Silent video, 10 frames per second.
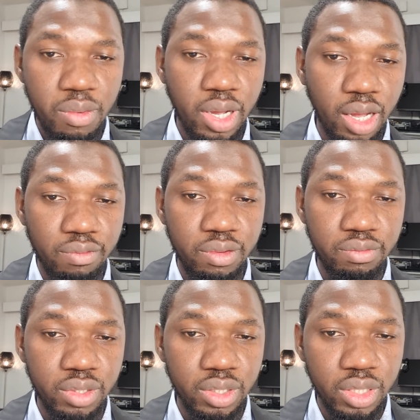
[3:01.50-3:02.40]
we had
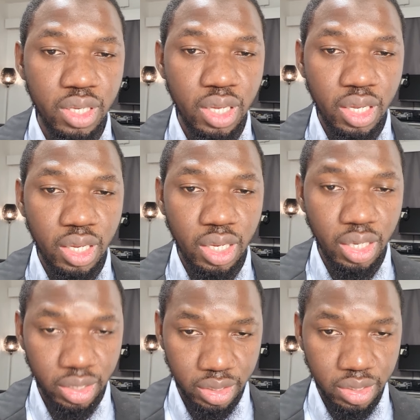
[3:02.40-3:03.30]
50
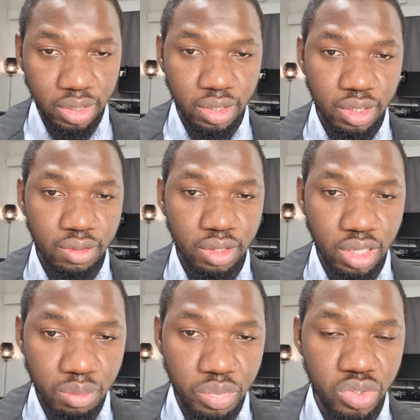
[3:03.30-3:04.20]
hertz
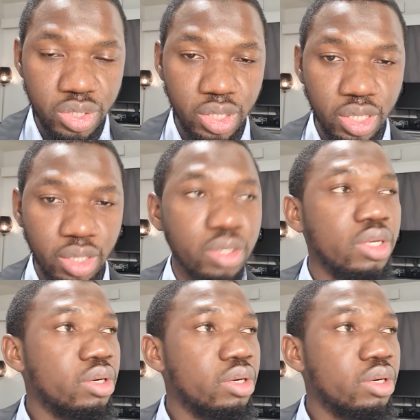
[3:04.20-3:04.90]
input signal.